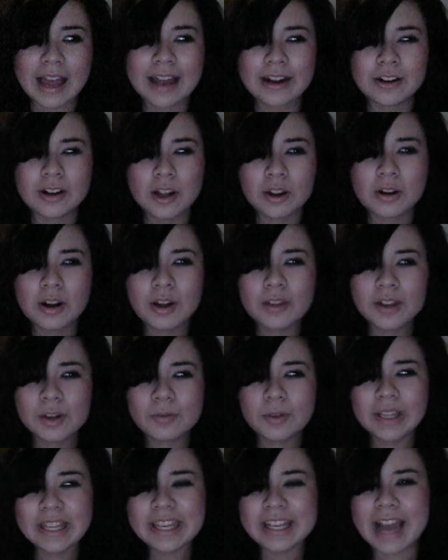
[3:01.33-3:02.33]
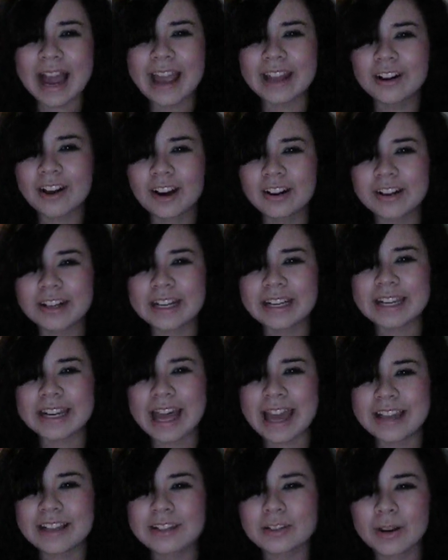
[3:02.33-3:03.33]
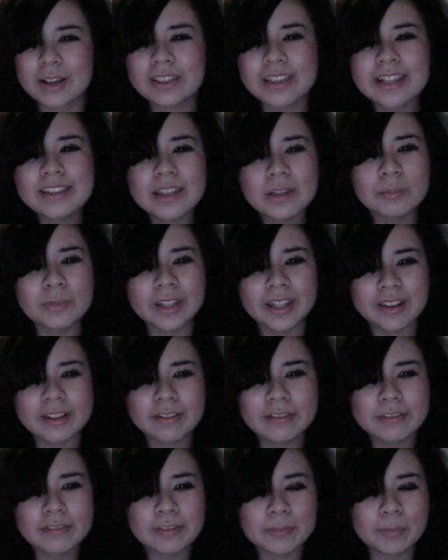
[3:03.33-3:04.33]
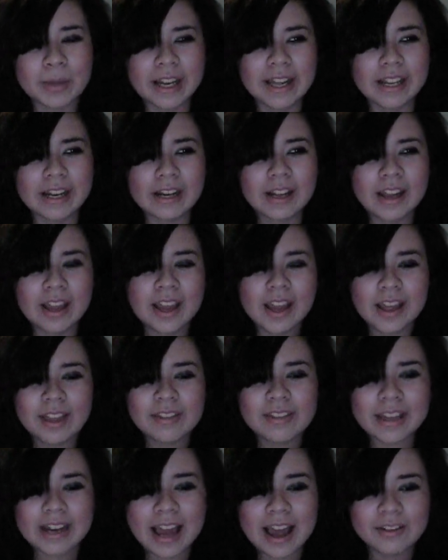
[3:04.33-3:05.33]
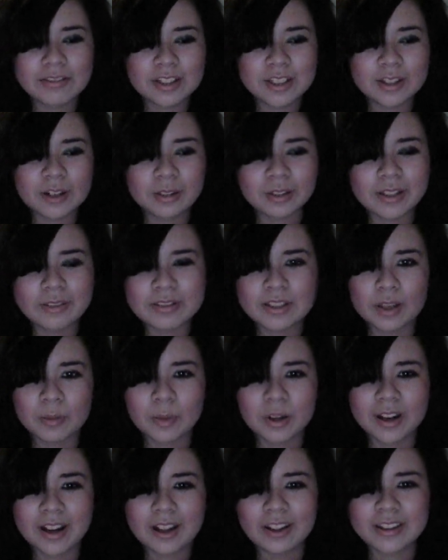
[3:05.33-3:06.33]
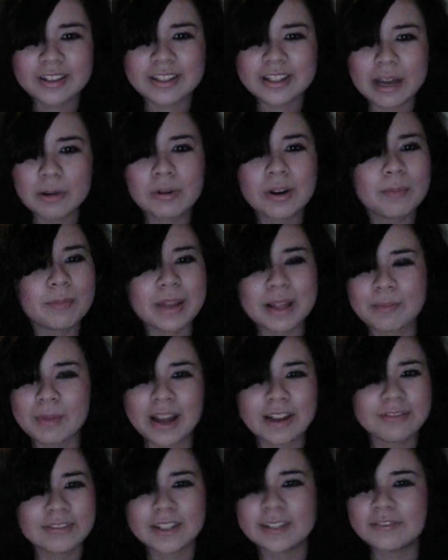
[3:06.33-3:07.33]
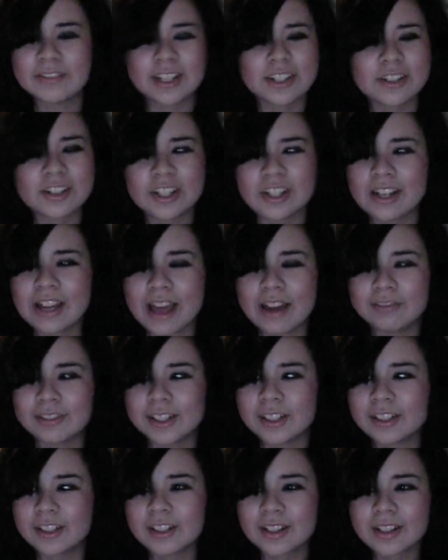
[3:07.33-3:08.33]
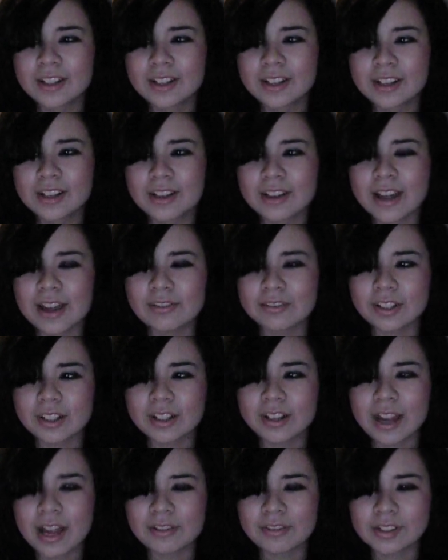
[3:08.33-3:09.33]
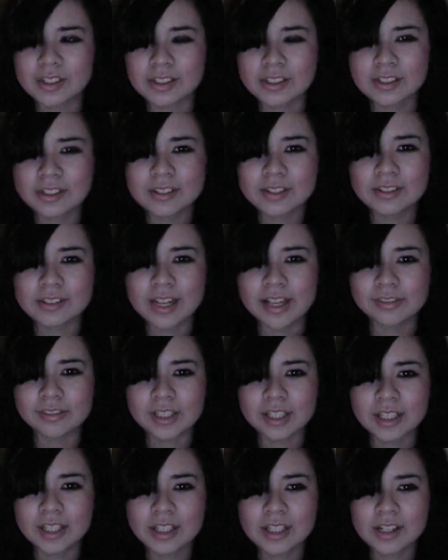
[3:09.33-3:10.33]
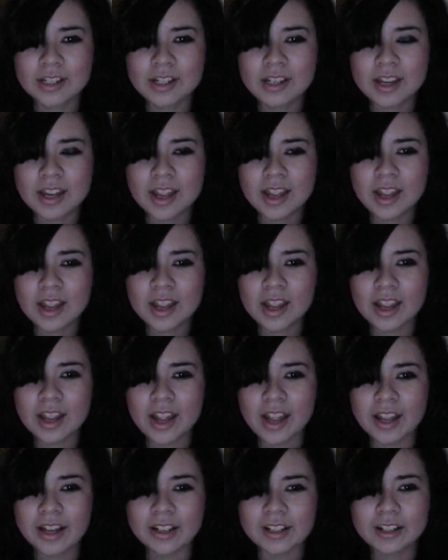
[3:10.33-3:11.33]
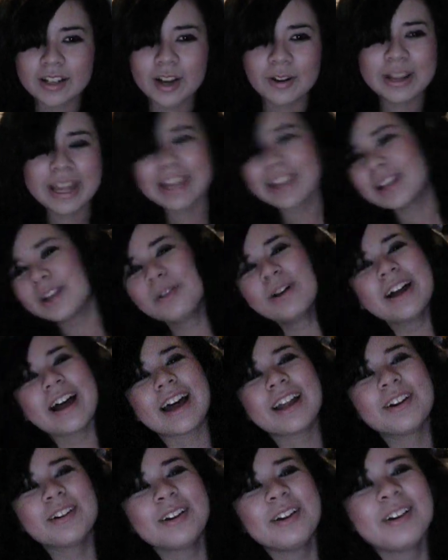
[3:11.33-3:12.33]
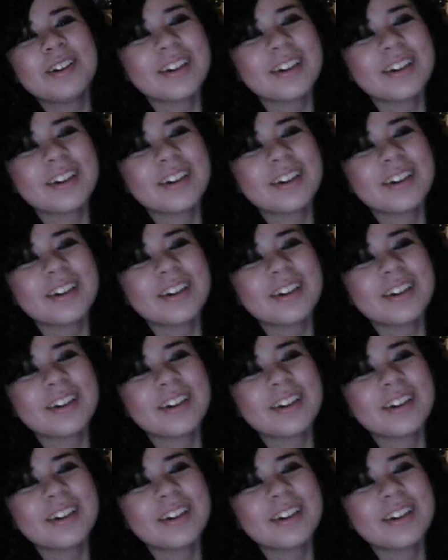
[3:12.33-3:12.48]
I don't know. No, they're really kind-hearted and nice, so I'd let them live, but they'd have to go live somewhere else. They wouldn't be in my fanfiction ever, ever, ever, ever. And okay, you know what?